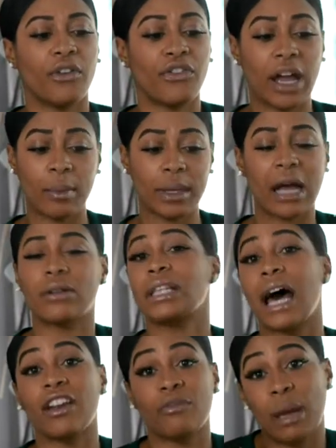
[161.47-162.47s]
family
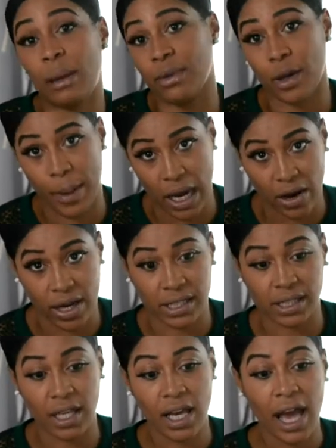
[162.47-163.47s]
outside of maybe their parents,
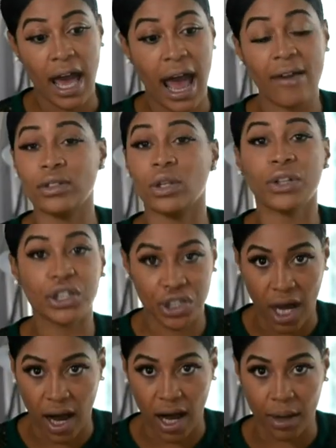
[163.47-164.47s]
haven't told their
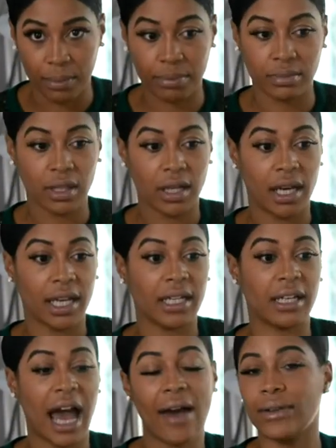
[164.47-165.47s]
job,
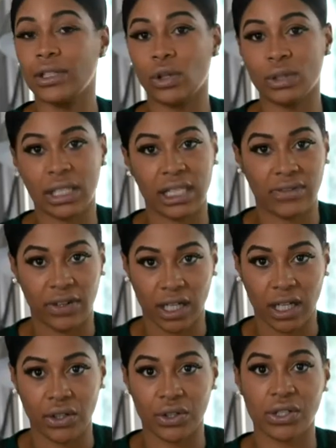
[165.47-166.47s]
and haven't told
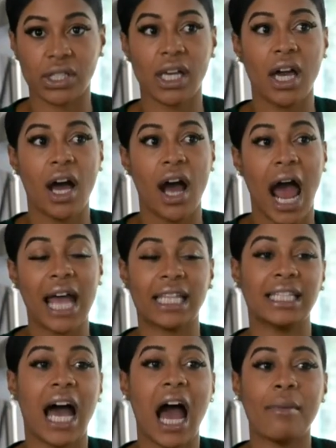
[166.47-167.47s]
significant others. At
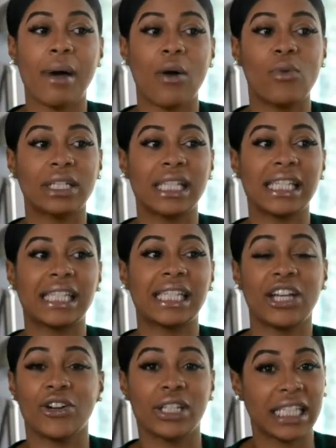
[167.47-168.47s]
the time, I wasn't
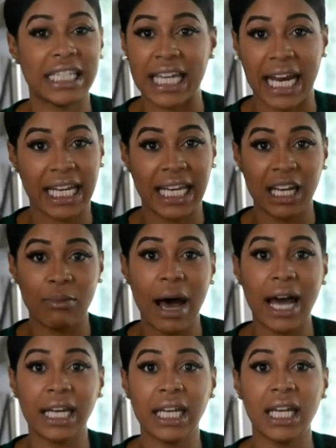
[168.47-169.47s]
seriously dating
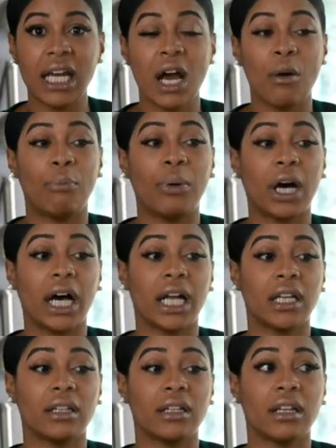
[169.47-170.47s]
anybody, but